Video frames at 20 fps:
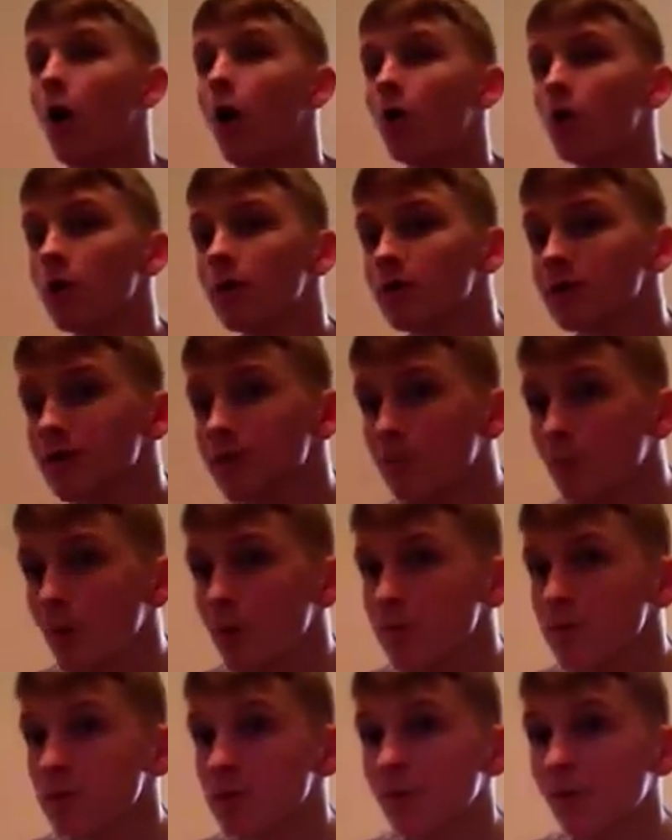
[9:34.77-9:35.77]
Although he did
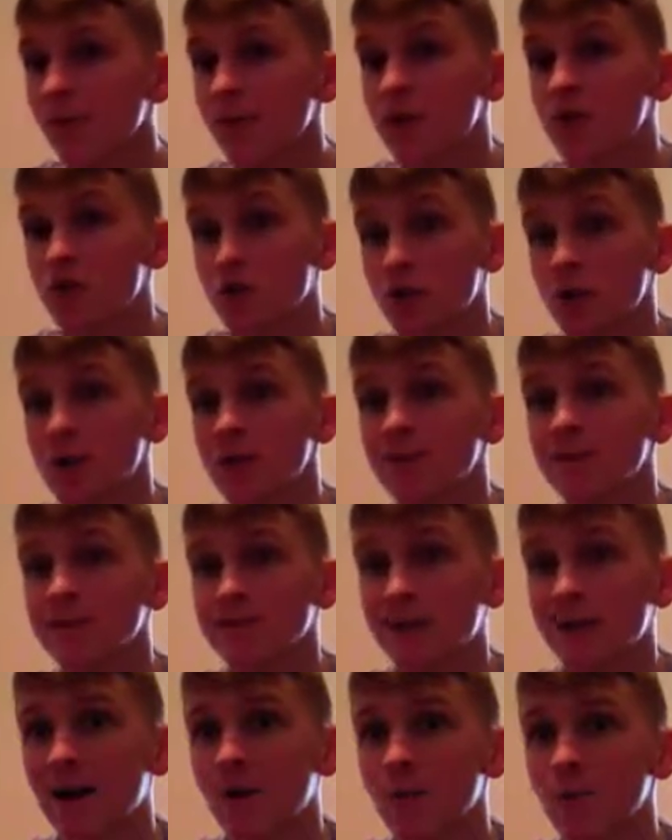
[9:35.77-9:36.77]
point something
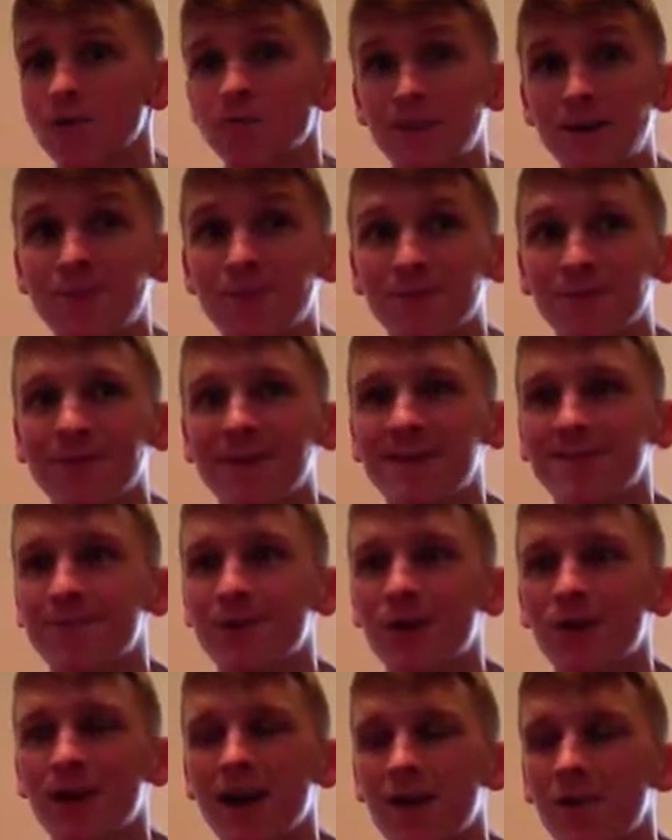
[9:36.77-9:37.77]
genius out, which people need to
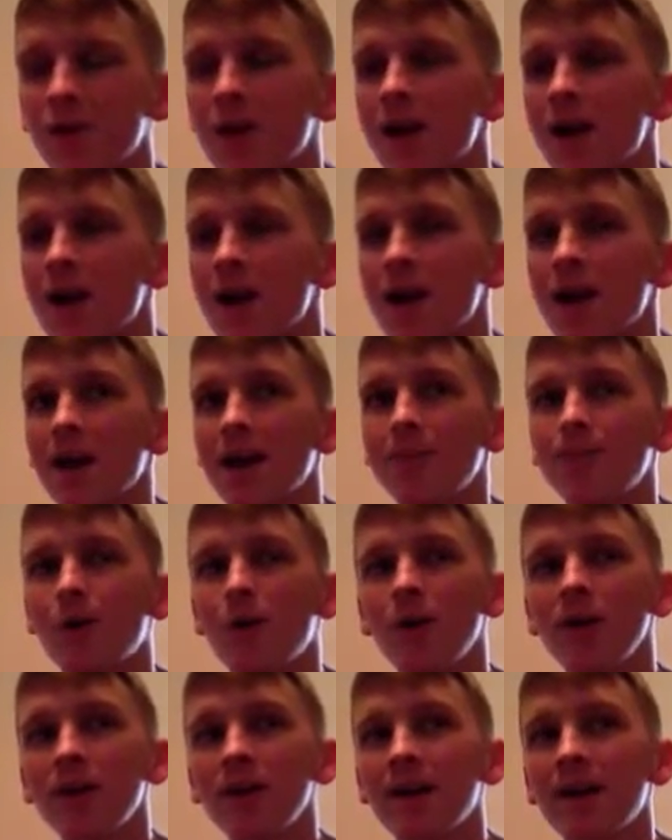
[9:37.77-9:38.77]
point out. He
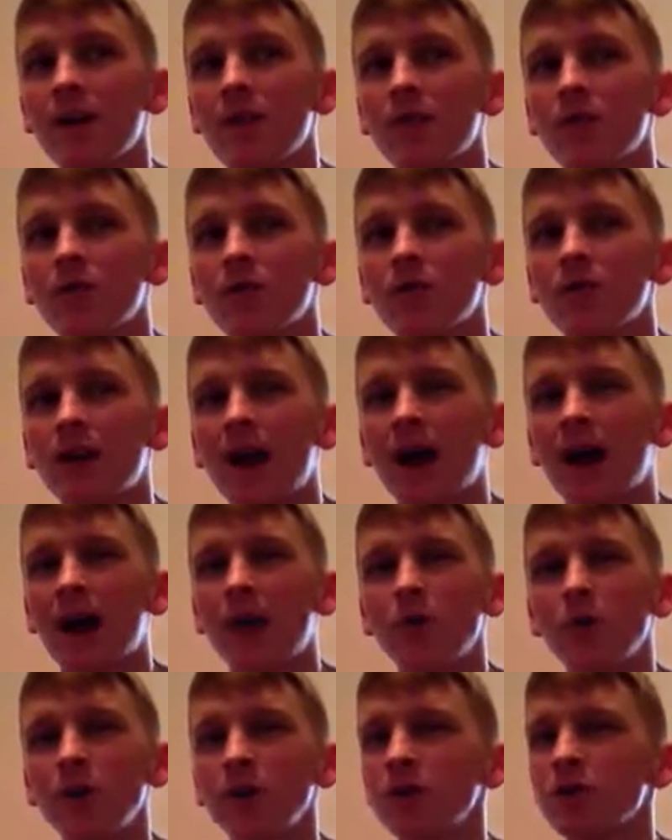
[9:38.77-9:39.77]
pointed out that
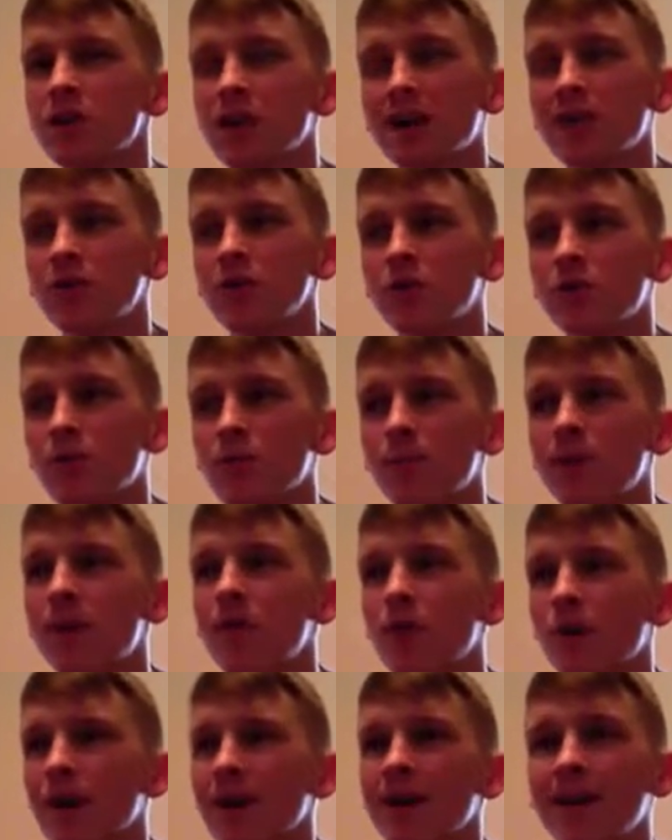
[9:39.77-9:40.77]
how can Darren Young be
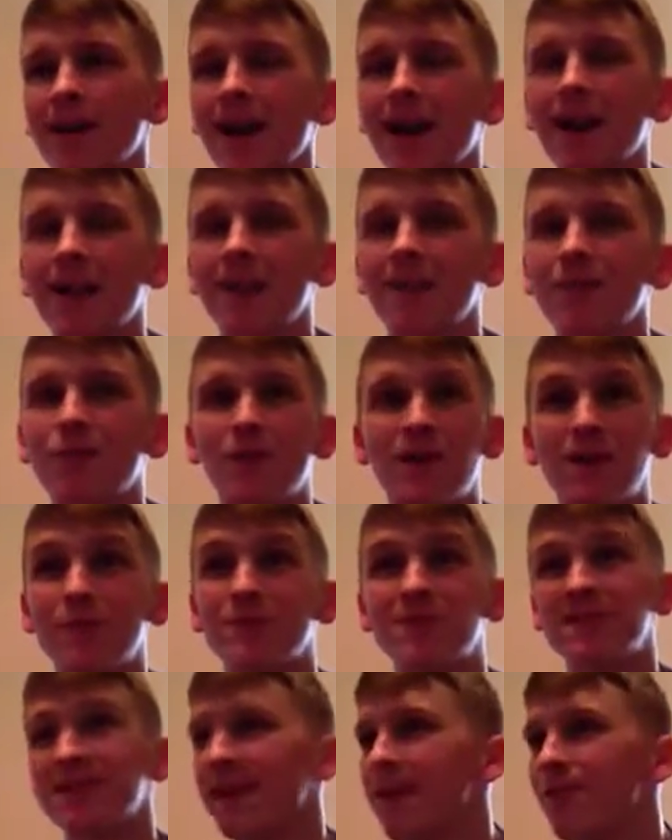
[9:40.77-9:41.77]
great again when he
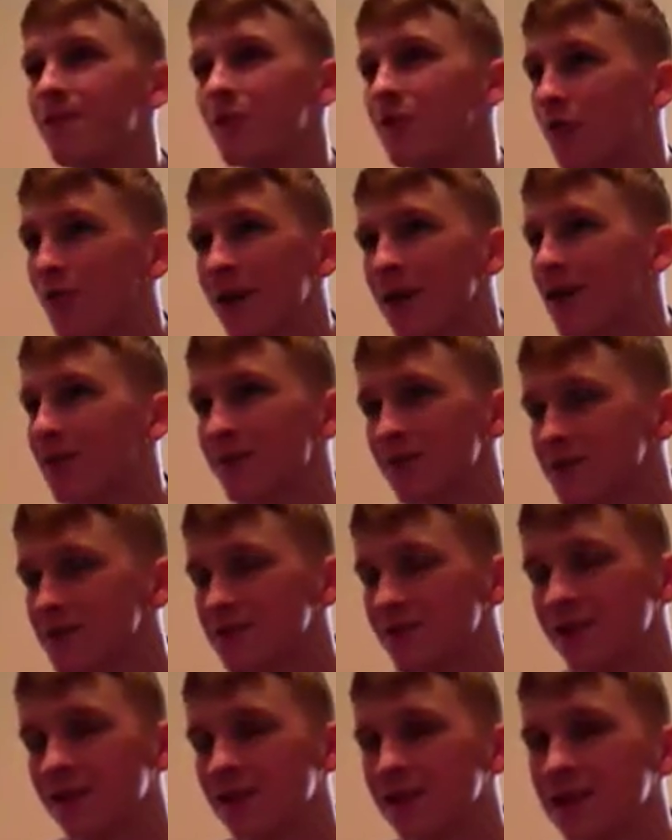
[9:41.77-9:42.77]
was never great
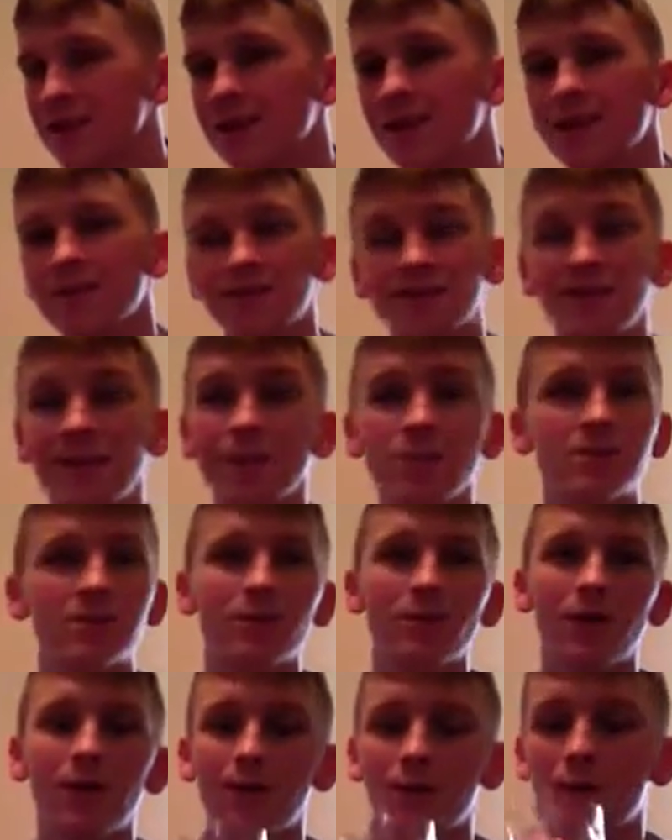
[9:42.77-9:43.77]
originally? So that was a
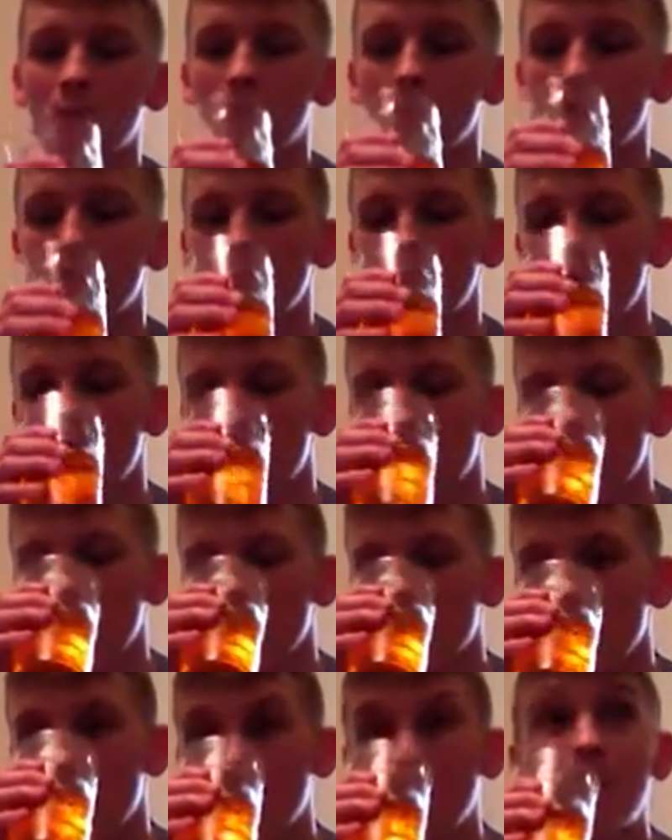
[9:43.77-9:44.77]
great promo.
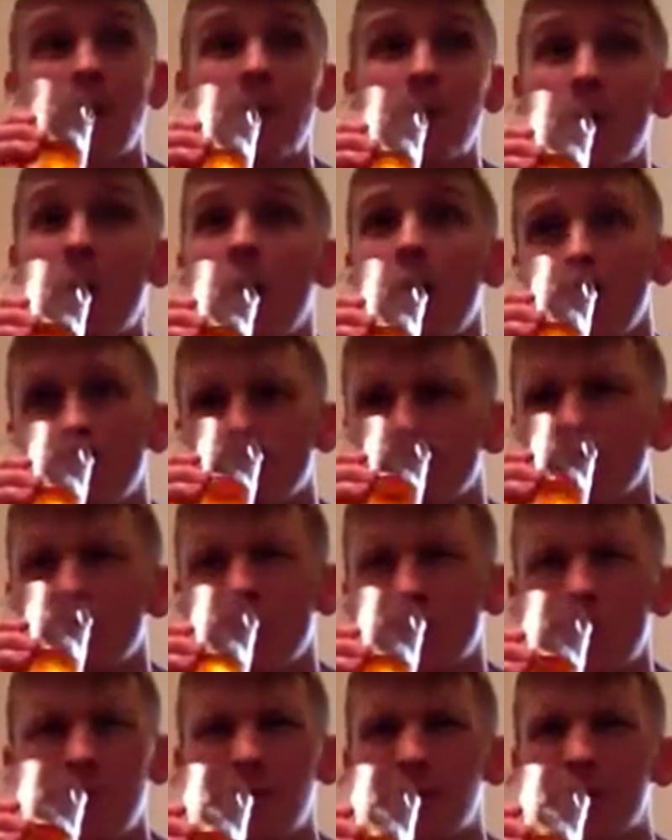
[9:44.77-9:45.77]
A great part of it,
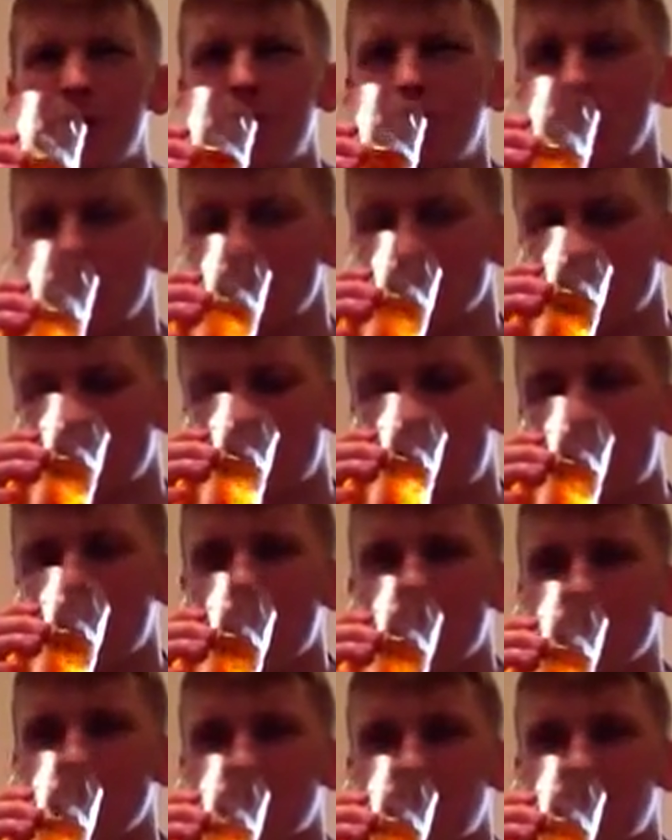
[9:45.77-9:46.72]
not a great promo. The promo